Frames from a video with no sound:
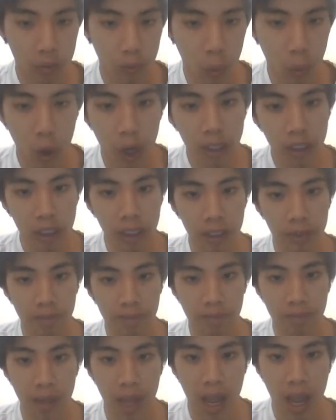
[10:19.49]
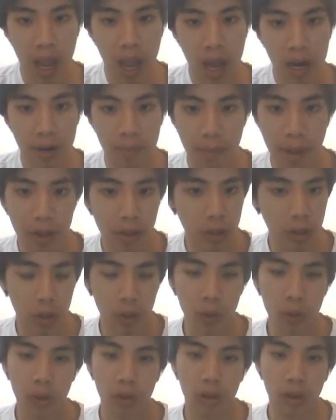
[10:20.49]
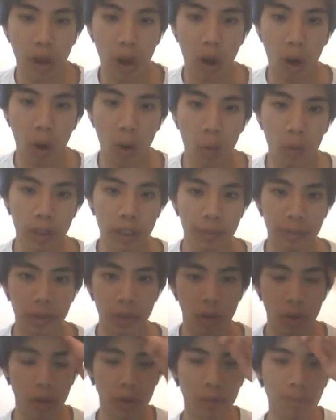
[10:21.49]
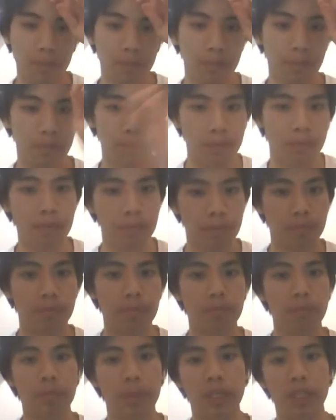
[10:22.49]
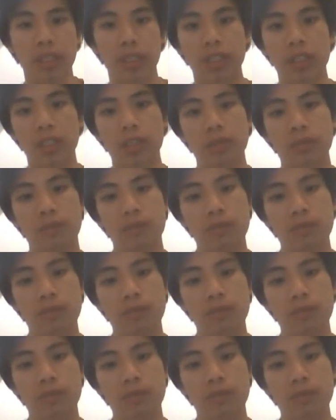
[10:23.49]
for watching, and may the truth always be heard. Peace.